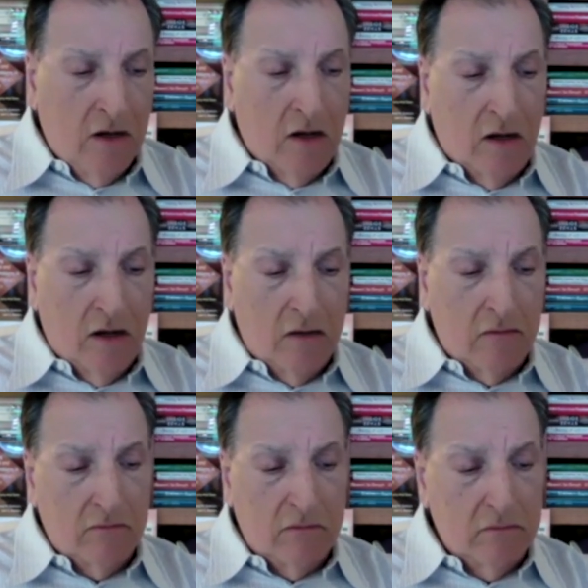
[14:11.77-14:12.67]

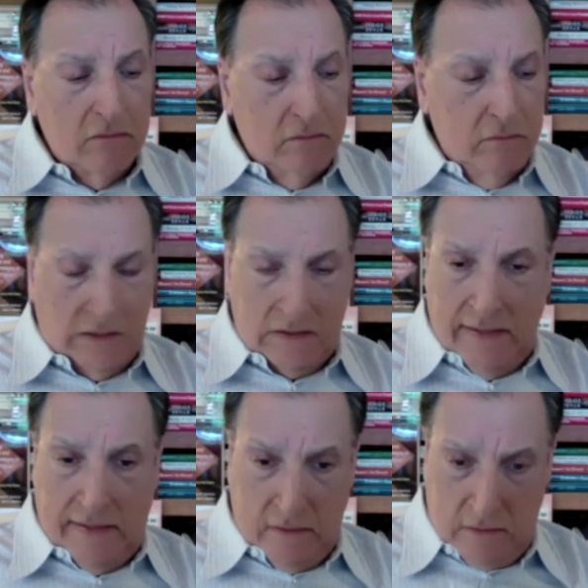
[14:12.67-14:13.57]
and
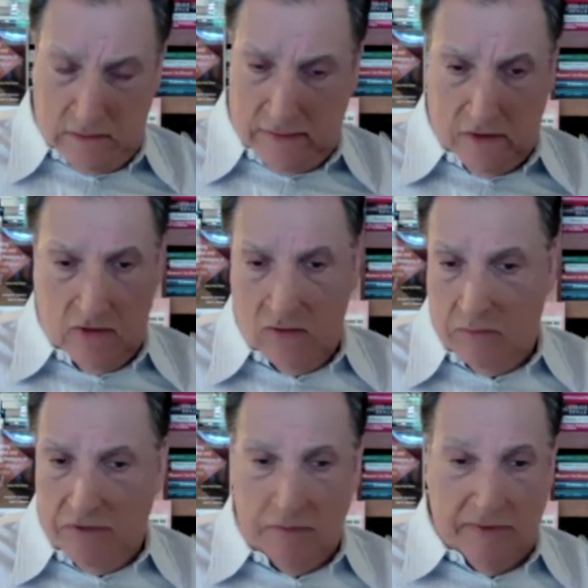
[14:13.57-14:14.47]
McNeil, Lehrer,
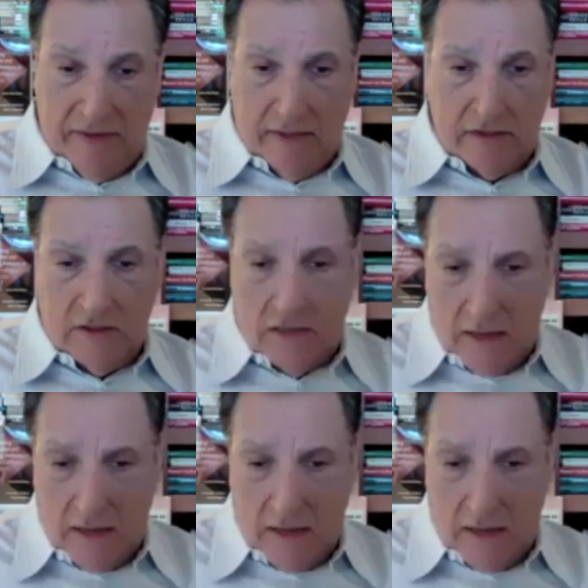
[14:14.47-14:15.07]
PBS